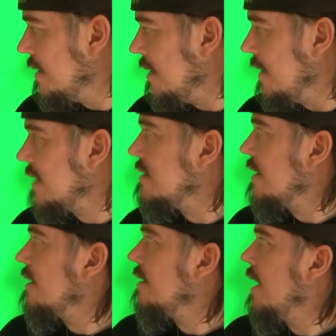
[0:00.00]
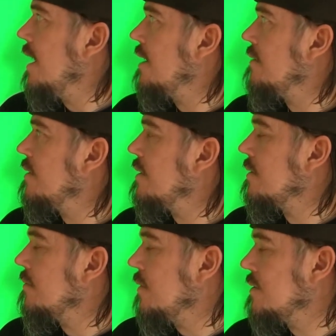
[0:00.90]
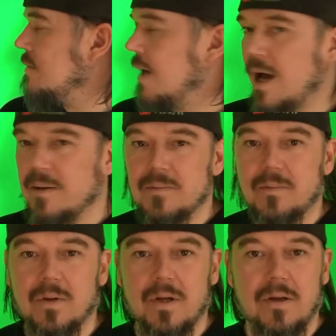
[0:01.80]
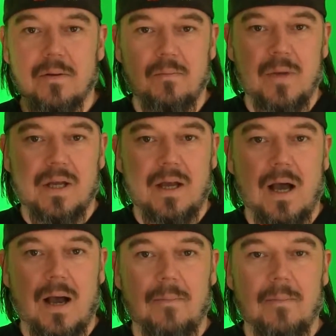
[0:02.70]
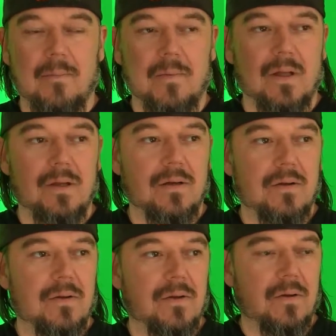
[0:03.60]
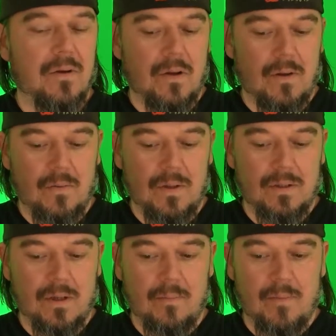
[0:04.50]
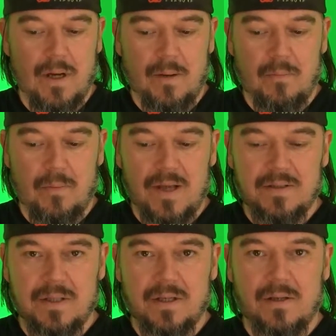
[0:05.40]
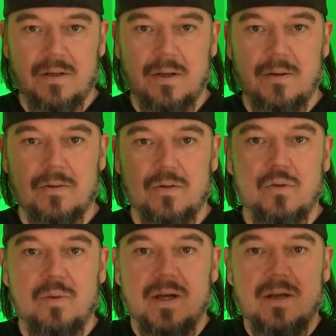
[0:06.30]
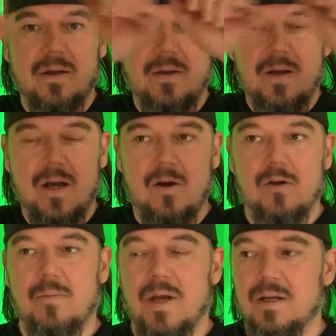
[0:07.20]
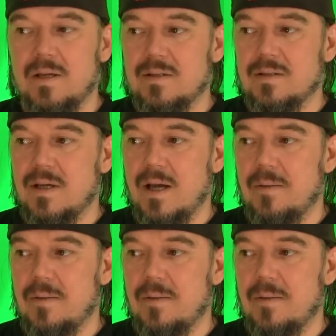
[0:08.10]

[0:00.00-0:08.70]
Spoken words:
Next thing I will want to make with some plastic tubing. I'll make this